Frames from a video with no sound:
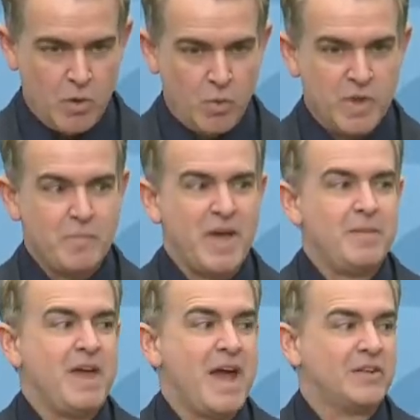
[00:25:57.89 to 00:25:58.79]
When the
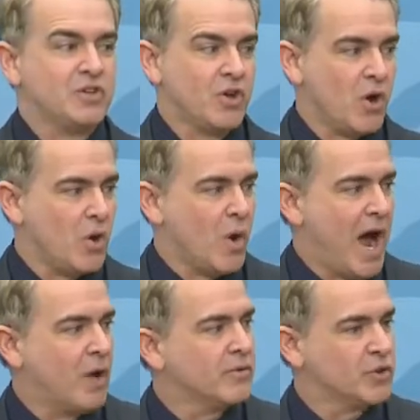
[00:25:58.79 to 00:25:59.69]
baby had to go
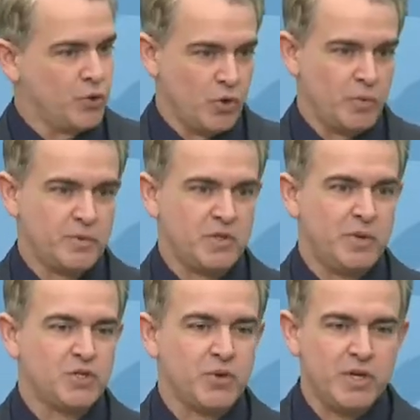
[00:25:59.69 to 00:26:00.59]
out of the group to
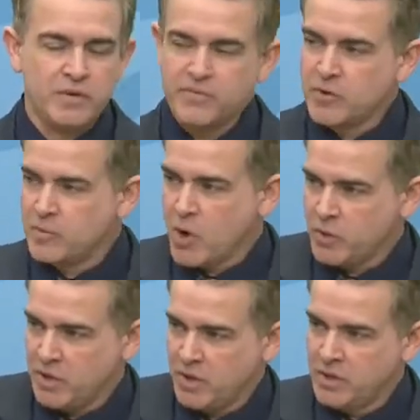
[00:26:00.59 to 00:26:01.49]
be treated for
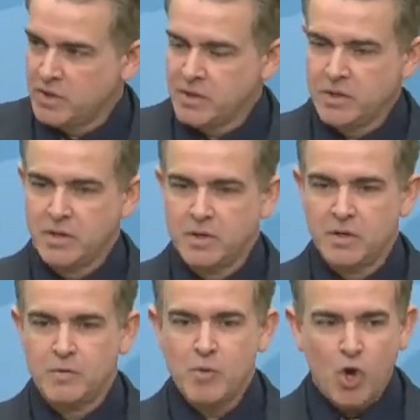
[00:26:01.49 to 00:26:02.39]
pneumonia,
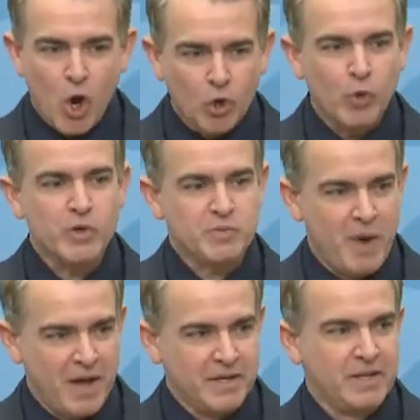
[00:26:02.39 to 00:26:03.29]
Mokolo
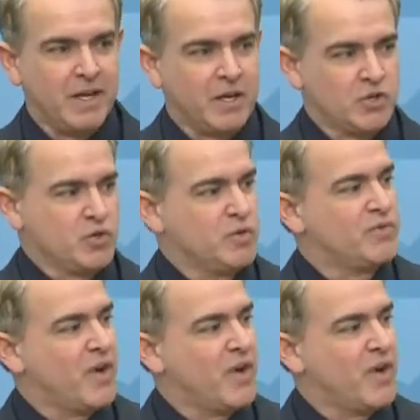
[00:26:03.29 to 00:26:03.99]
responded like a true